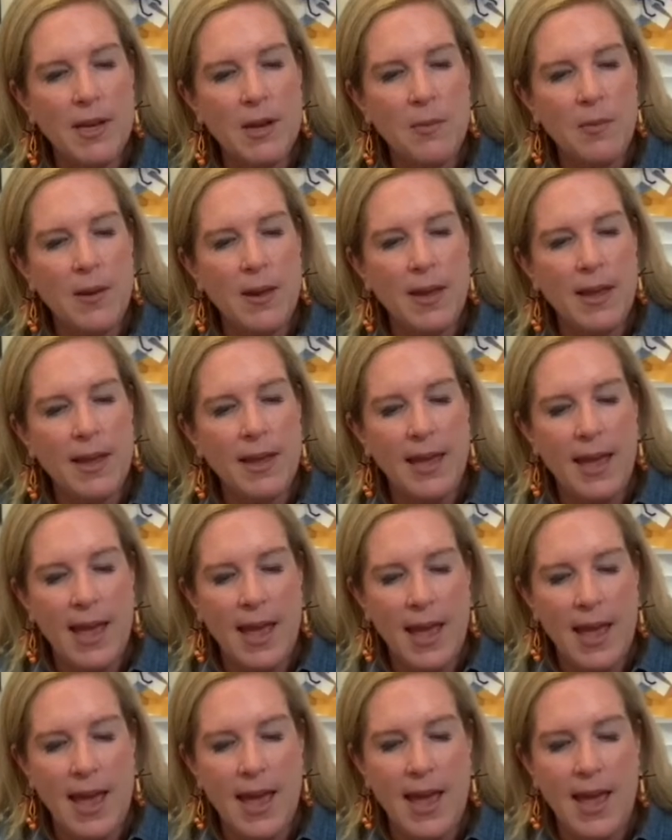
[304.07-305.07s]
pick
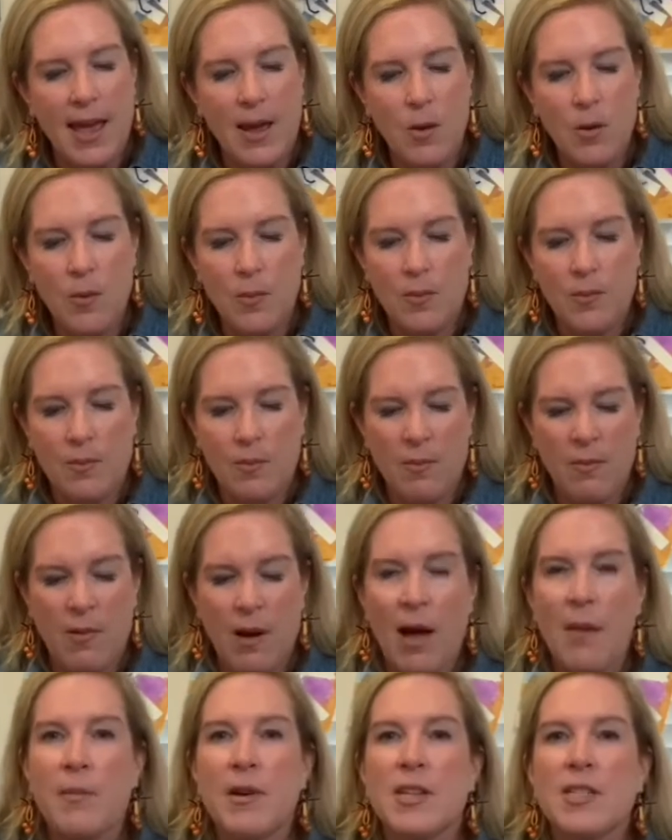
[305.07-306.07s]
a, oop,
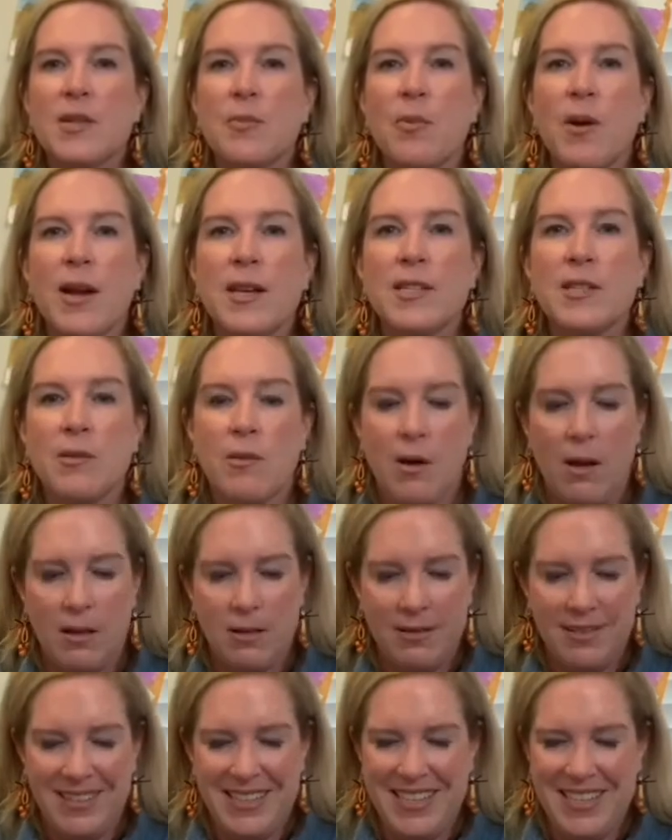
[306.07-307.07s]
I'm gonna surprise
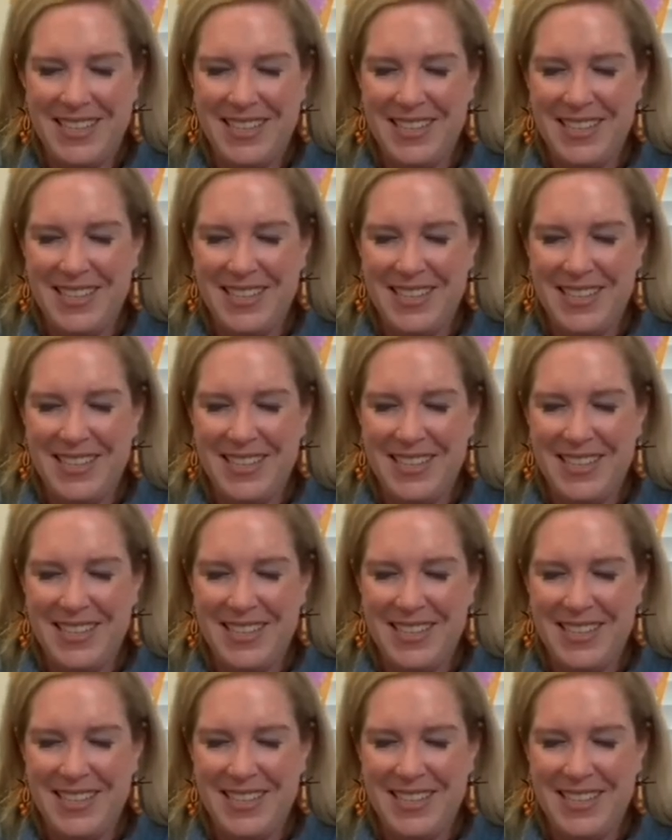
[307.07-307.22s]
you.